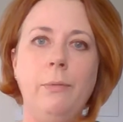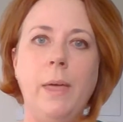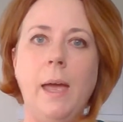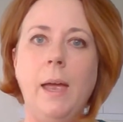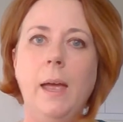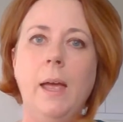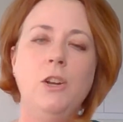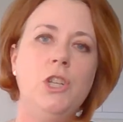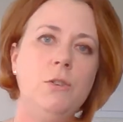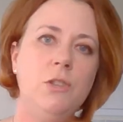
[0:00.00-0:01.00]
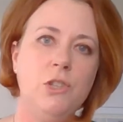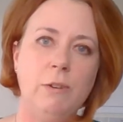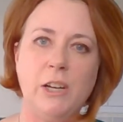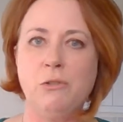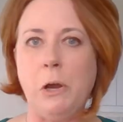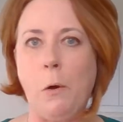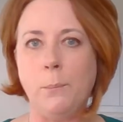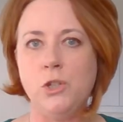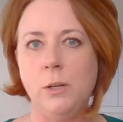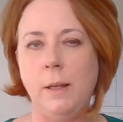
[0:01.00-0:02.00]
there, choose the directory
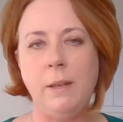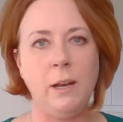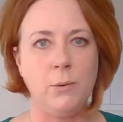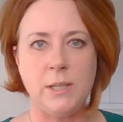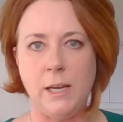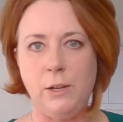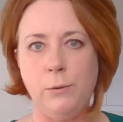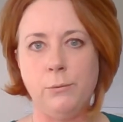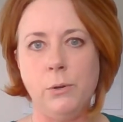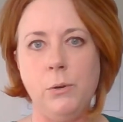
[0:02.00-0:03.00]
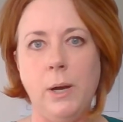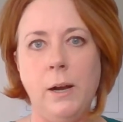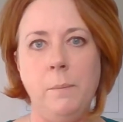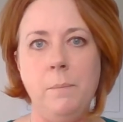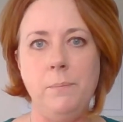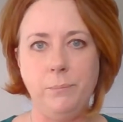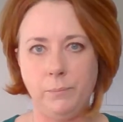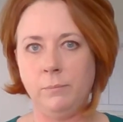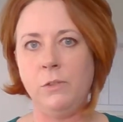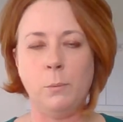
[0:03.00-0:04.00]
option, and then that will take you through
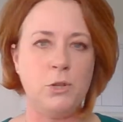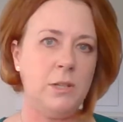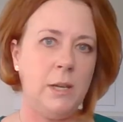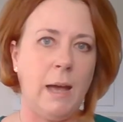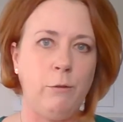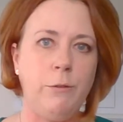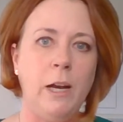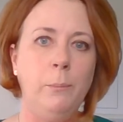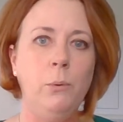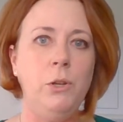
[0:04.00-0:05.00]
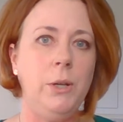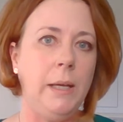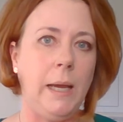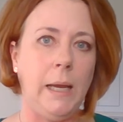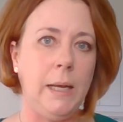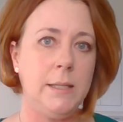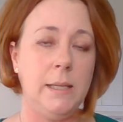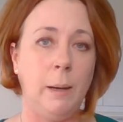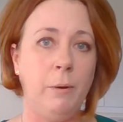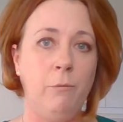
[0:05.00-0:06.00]
the options that you have available, and you can get your
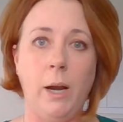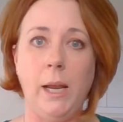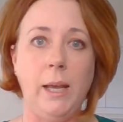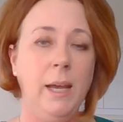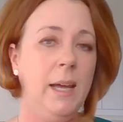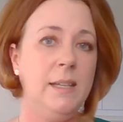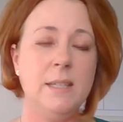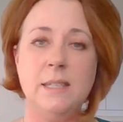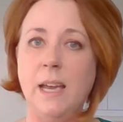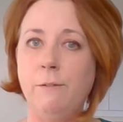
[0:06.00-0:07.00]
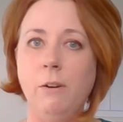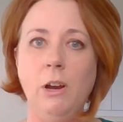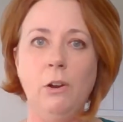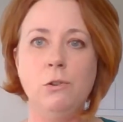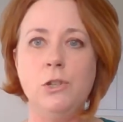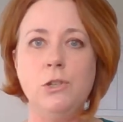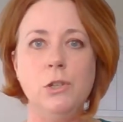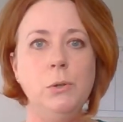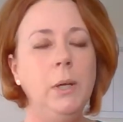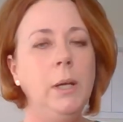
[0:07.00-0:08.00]
listing up and running. It doesn't take very long to
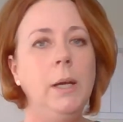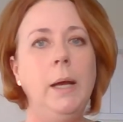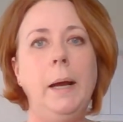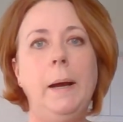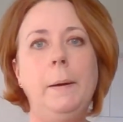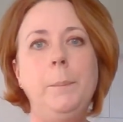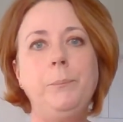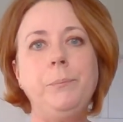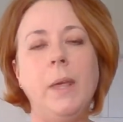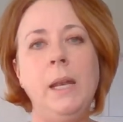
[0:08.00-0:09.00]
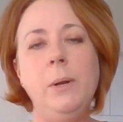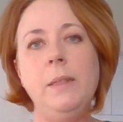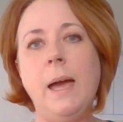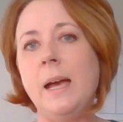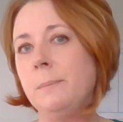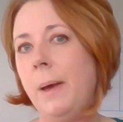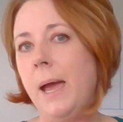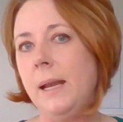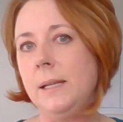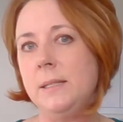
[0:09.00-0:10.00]
do. Anybody that has a
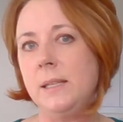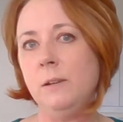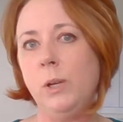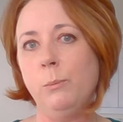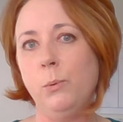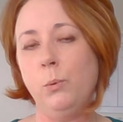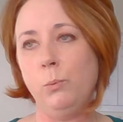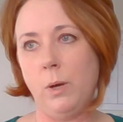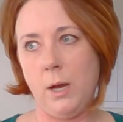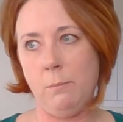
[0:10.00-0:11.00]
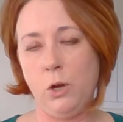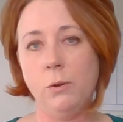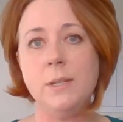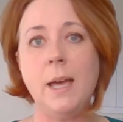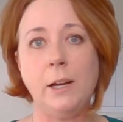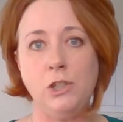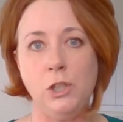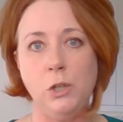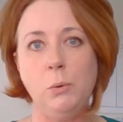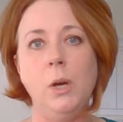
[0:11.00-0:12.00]
paid listing, we will contact
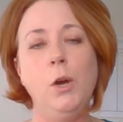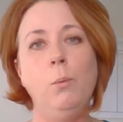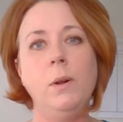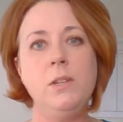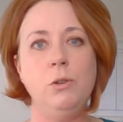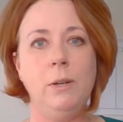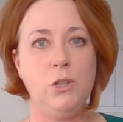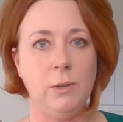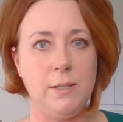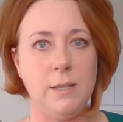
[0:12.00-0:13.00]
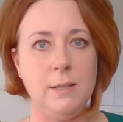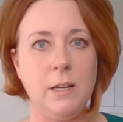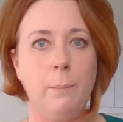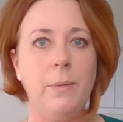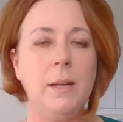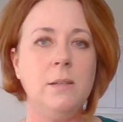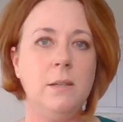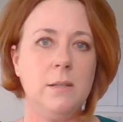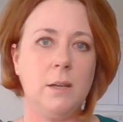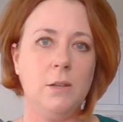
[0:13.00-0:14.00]
you once your initial listing is up there to
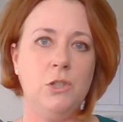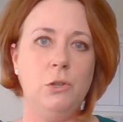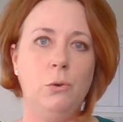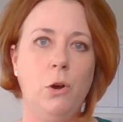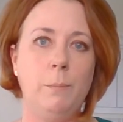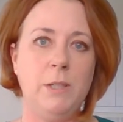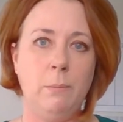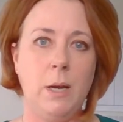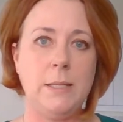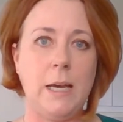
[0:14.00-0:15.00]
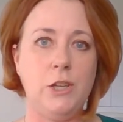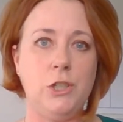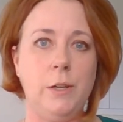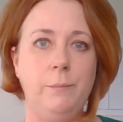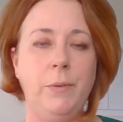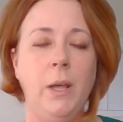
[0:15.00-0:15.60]
discuss your optimization.